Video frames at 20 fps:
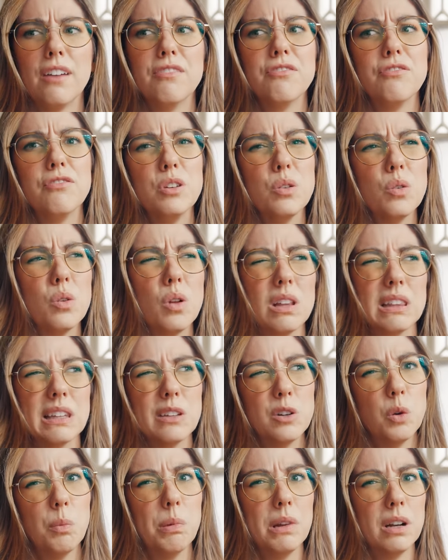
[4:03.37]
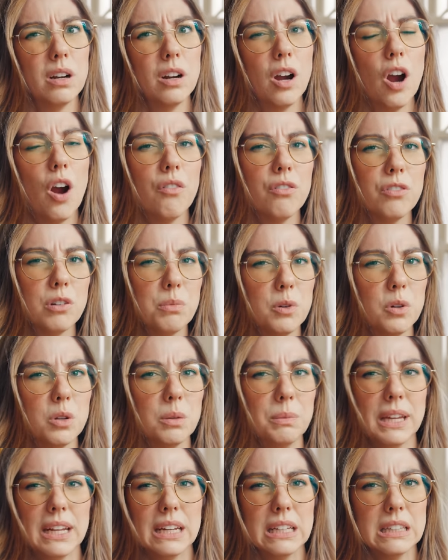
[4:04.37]
feel a little bit uncomfortable.
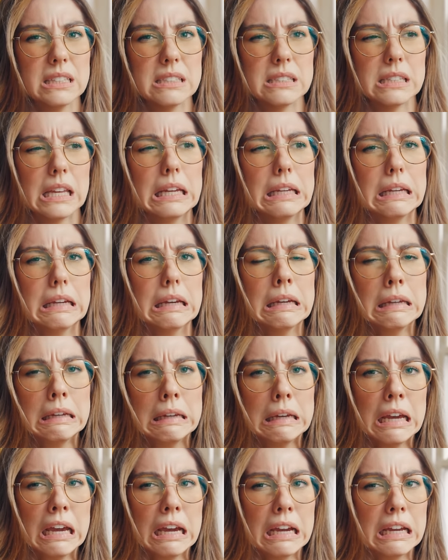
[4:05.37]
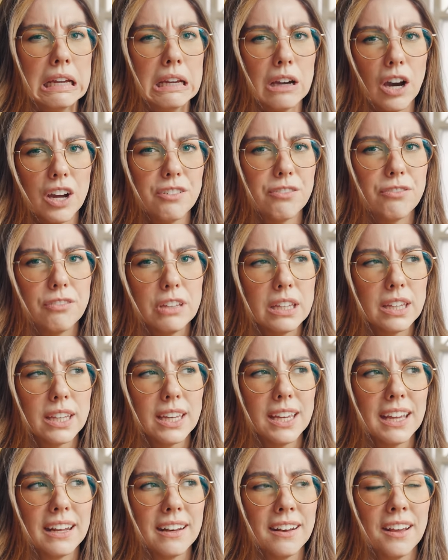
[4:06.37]
I'm getting this like gut
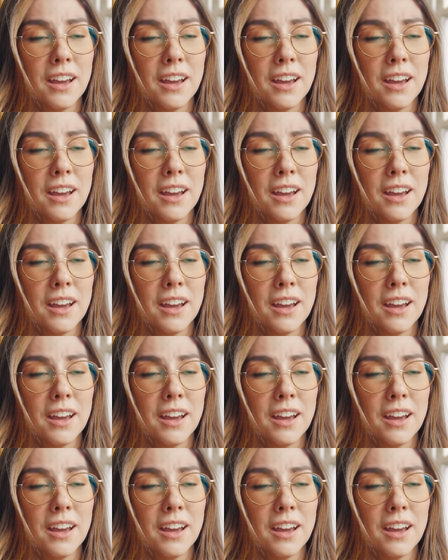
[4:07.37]
feeling, and